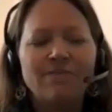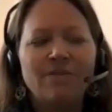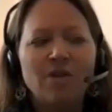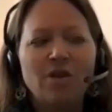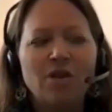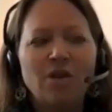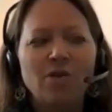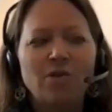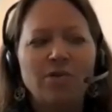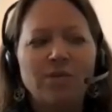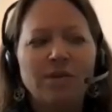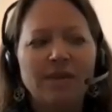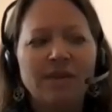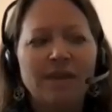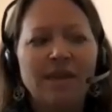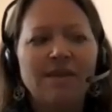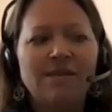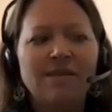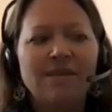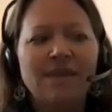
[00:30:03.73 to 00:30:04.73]
you
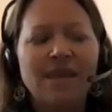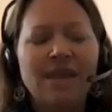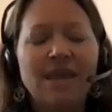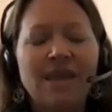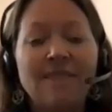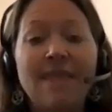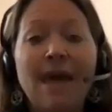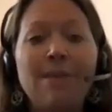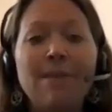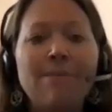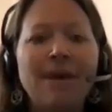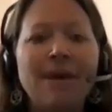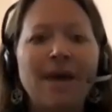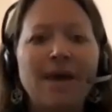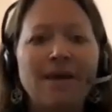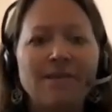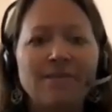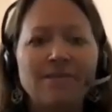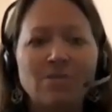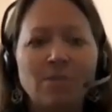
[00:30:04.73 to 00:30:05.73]
and taking that
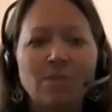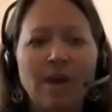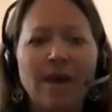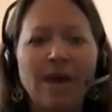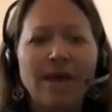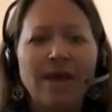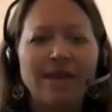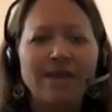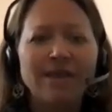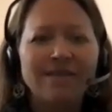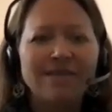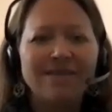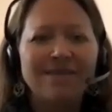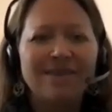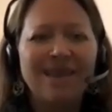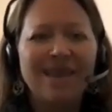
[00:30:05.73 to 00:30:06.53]
back as well,